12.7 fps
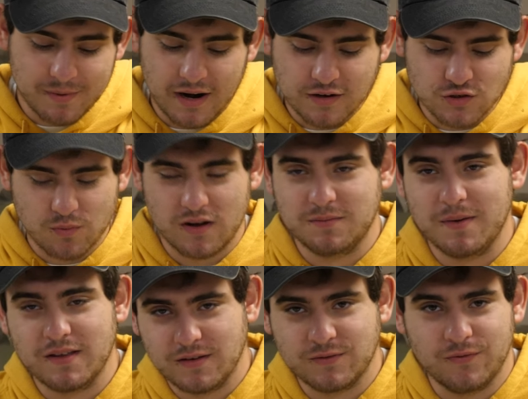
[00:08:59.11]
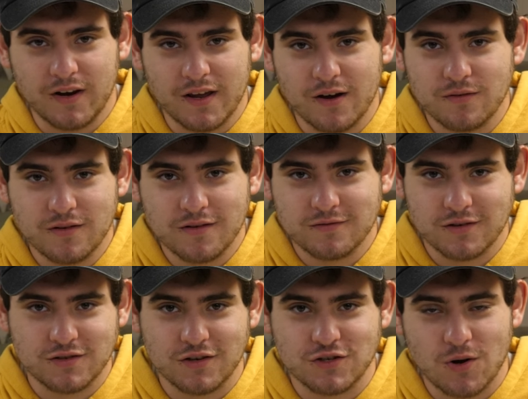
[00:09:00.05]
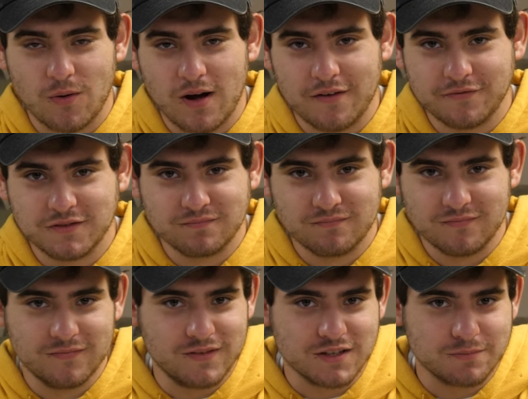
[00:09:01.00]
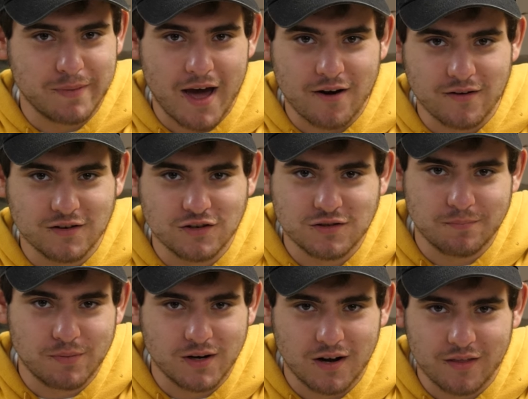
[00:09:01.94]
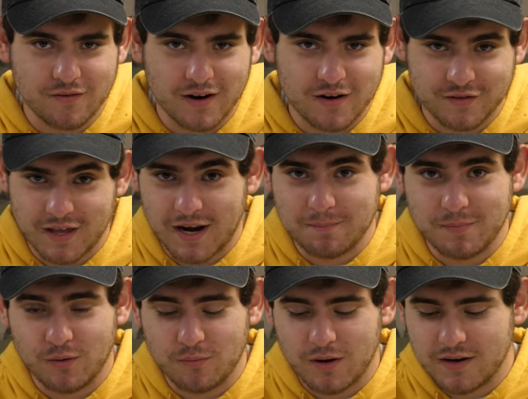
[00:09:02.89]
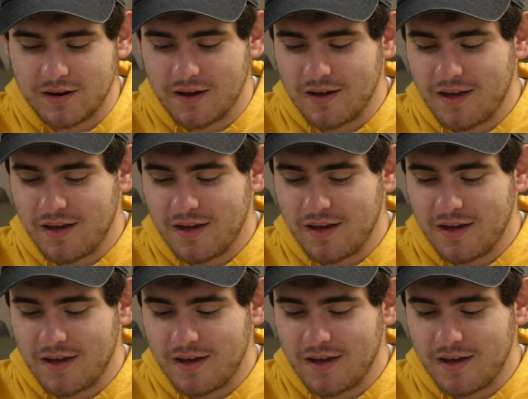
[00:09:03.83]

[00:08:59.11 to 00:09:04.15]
mean, I just wanted to make this video just to show off this battery and just to put it on the record that I built one,